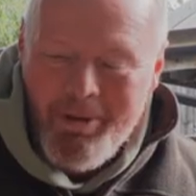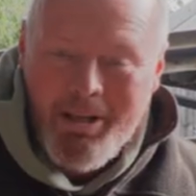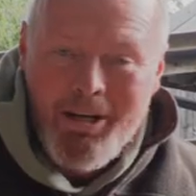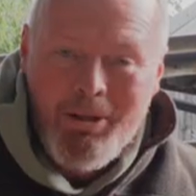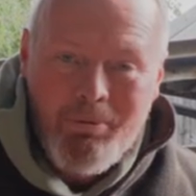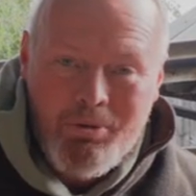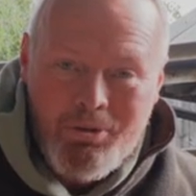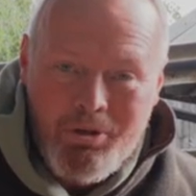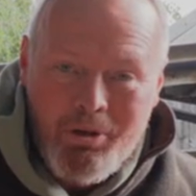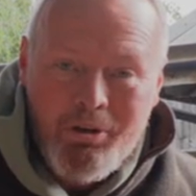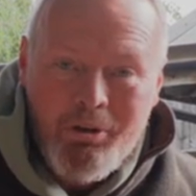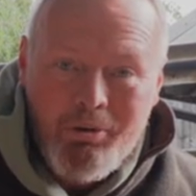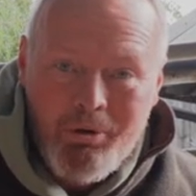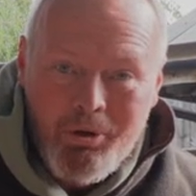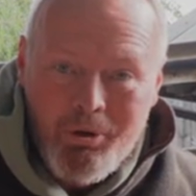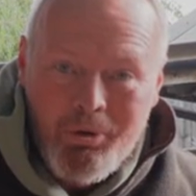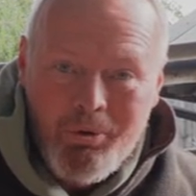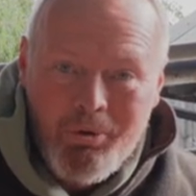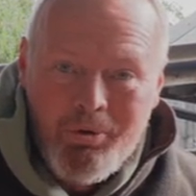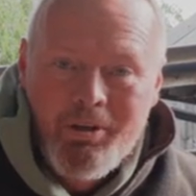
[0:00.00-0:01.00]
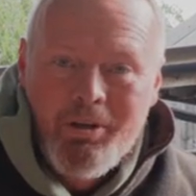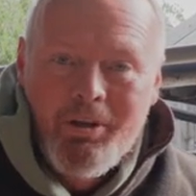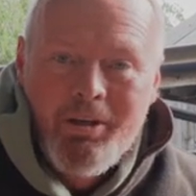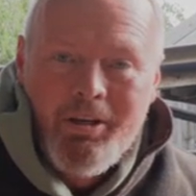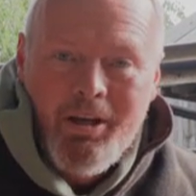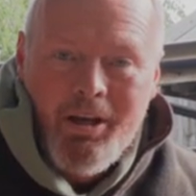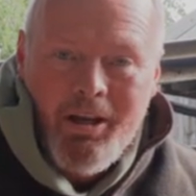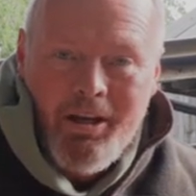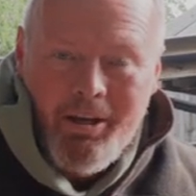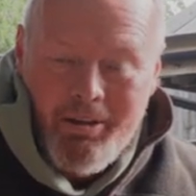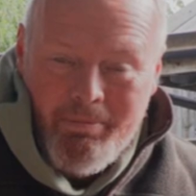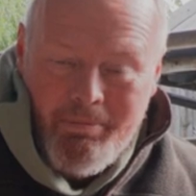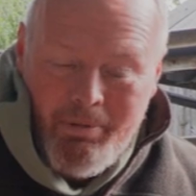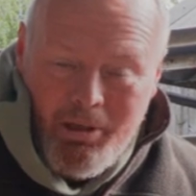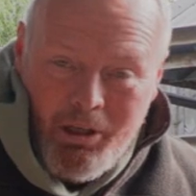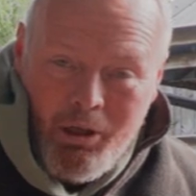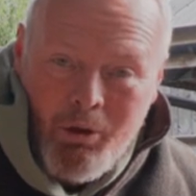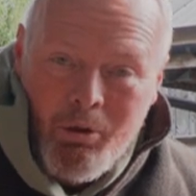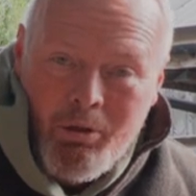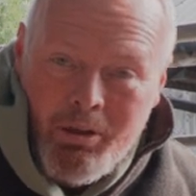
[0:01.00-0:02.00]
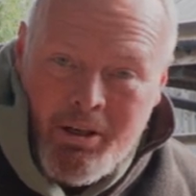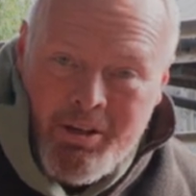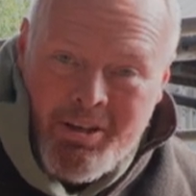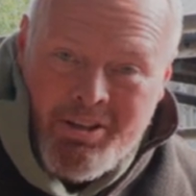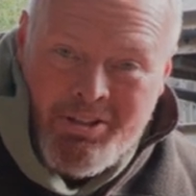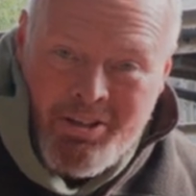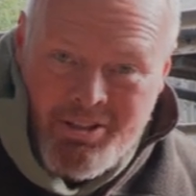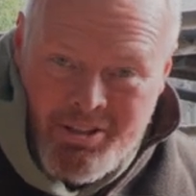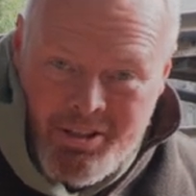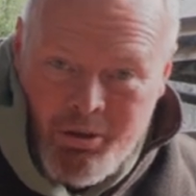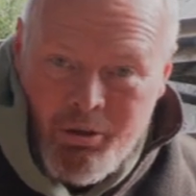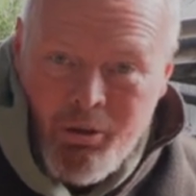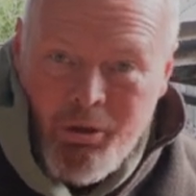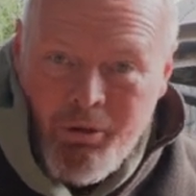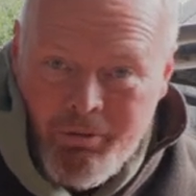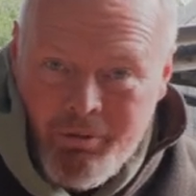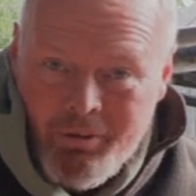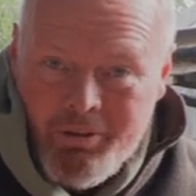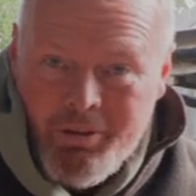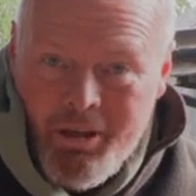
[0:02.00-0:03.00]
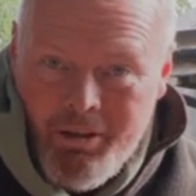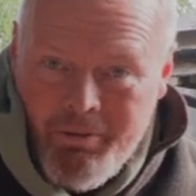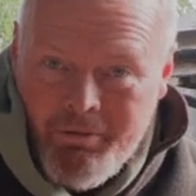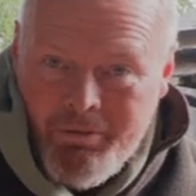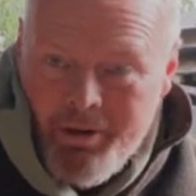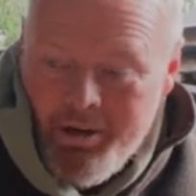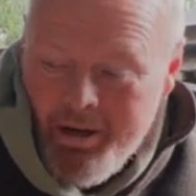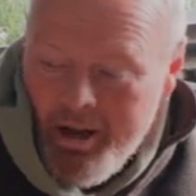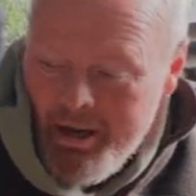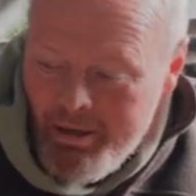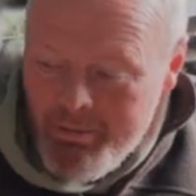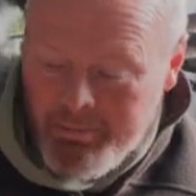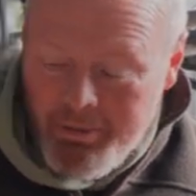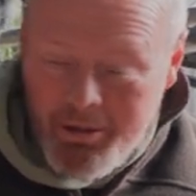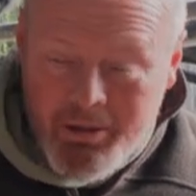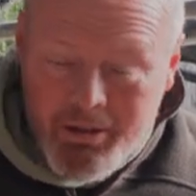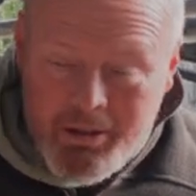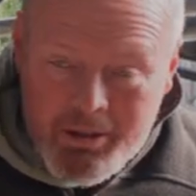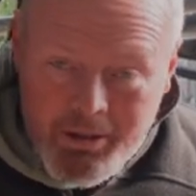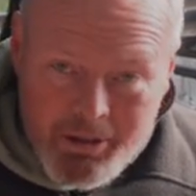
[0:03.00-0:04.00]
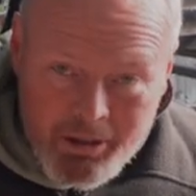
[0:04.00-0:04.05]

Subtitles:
Millie was on her own. Loneliness is an awful thing for an animal.